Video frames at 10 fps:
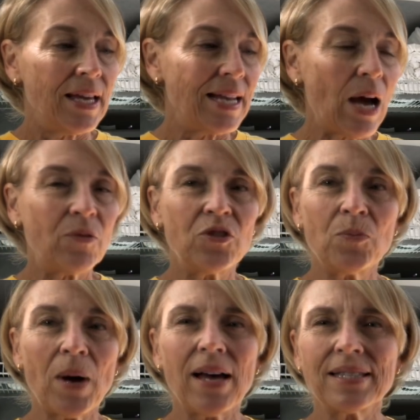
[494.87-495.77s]
Now, if you
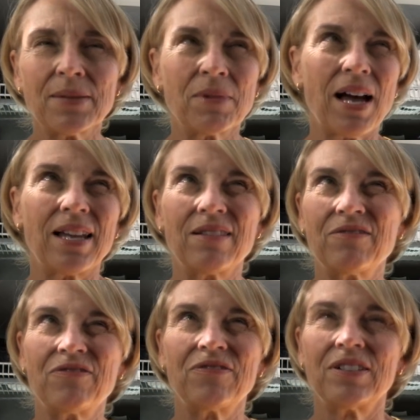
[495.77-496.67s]
buy some kind
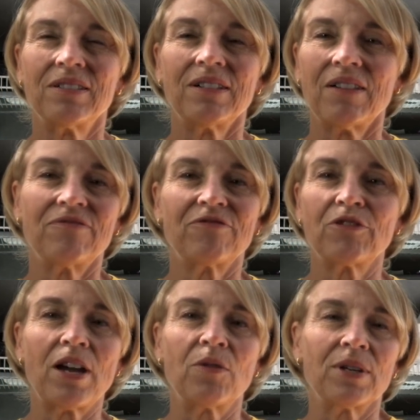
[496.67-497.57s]
of a
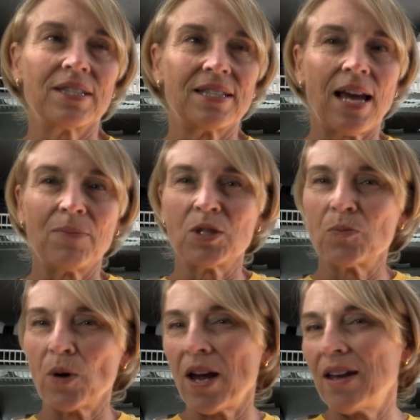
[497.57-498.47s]
fragrance type
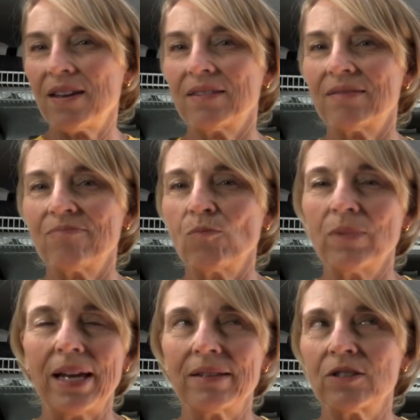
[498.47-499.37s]
spray
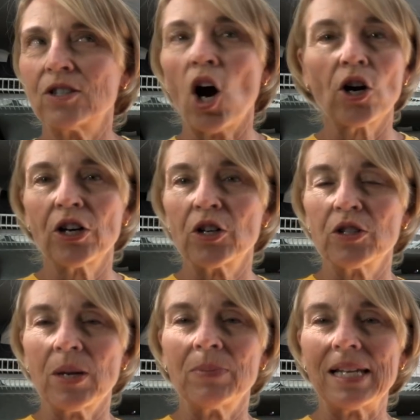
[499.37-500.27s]
at Target or
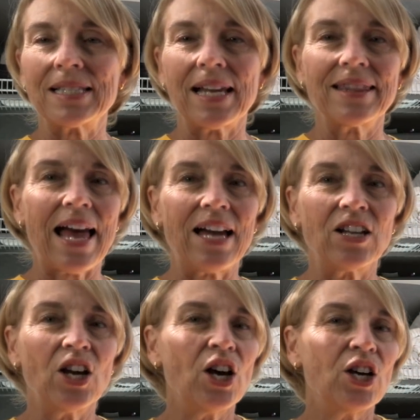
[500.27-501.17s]
someplace like that,
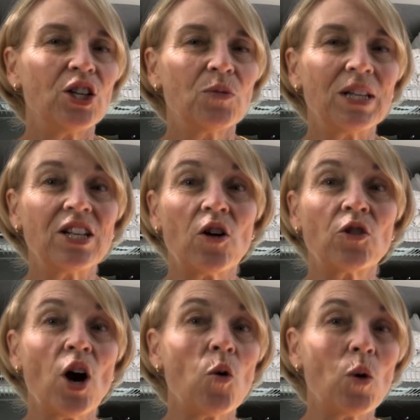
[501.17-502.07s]
you really don't
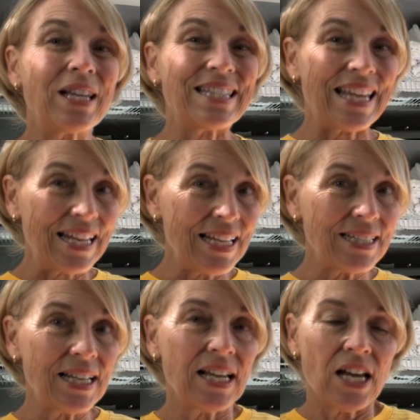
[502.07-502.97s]
know what's in
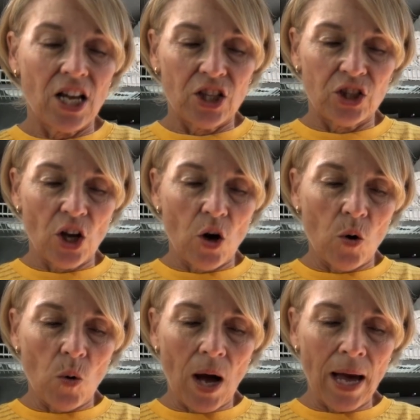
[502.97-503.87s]
it.
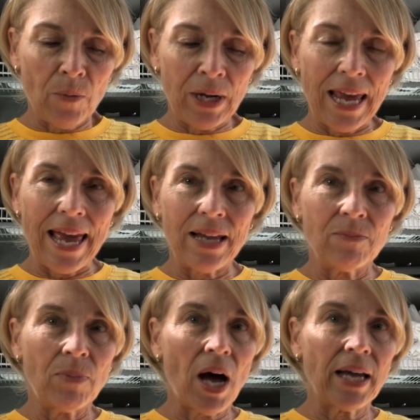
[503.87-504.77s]
So I went ahead
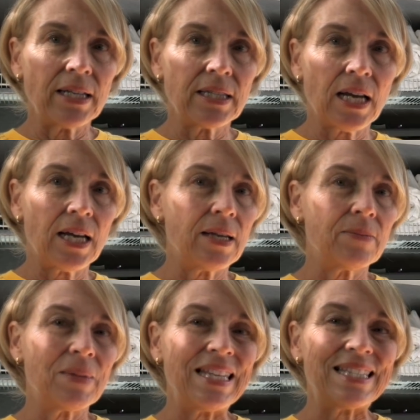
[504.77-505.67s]
and bought
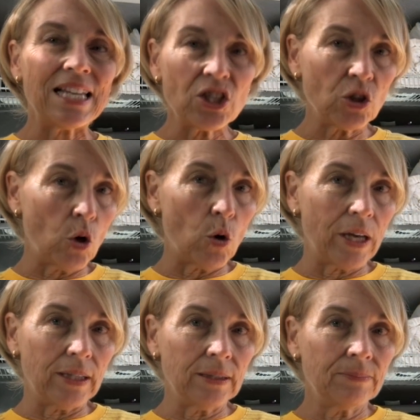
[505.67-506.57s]
essential
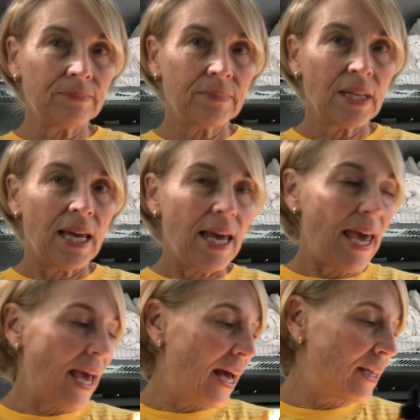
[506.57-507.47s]
oil
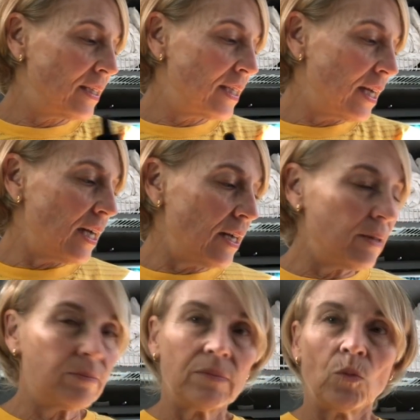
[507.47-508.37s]
and
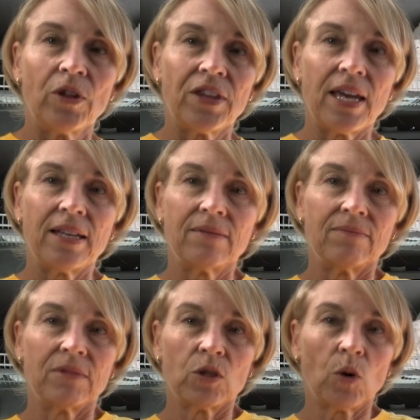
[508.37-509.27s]
with a
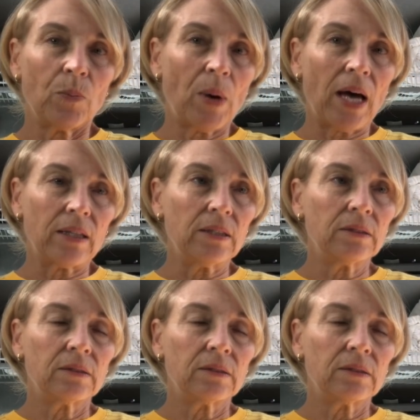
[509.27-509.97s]
squirt bottle.